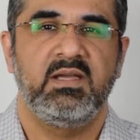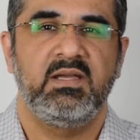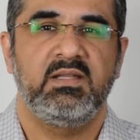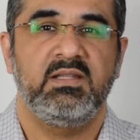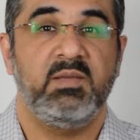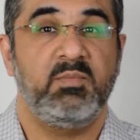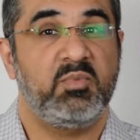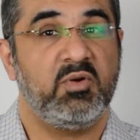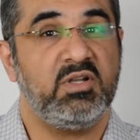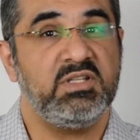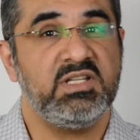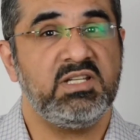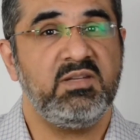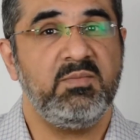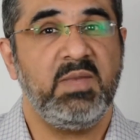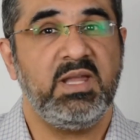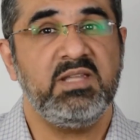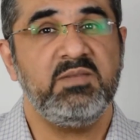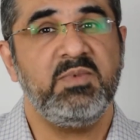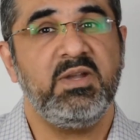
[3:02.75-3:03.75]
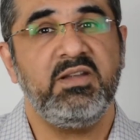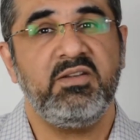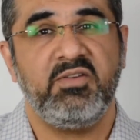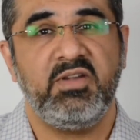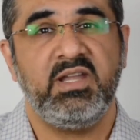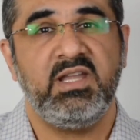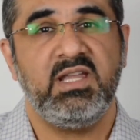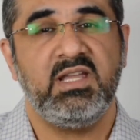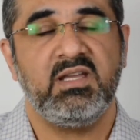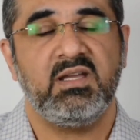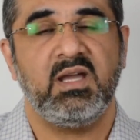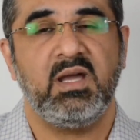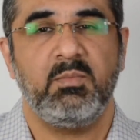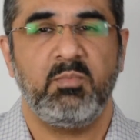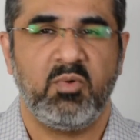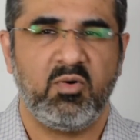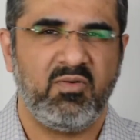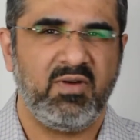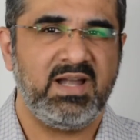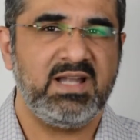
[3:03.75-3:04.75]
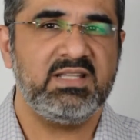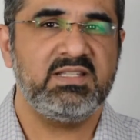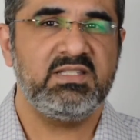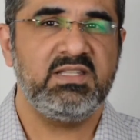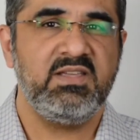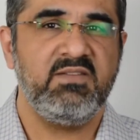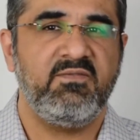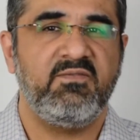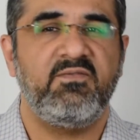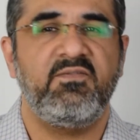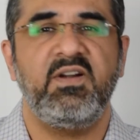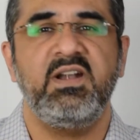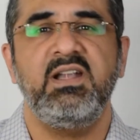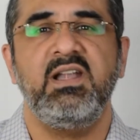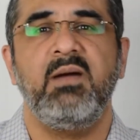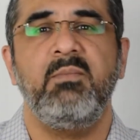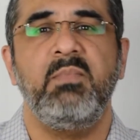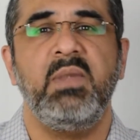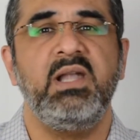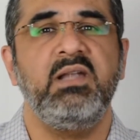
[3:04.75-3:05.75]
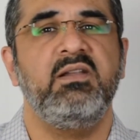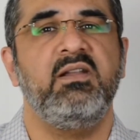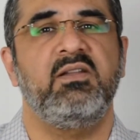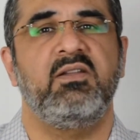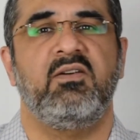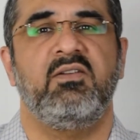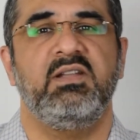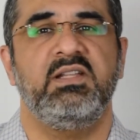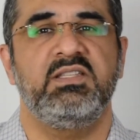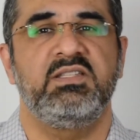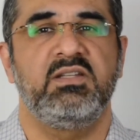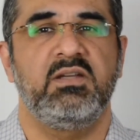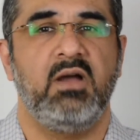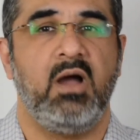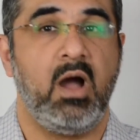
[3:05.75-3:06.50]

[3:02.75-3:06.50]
The project management training provides the fundamental knowledge.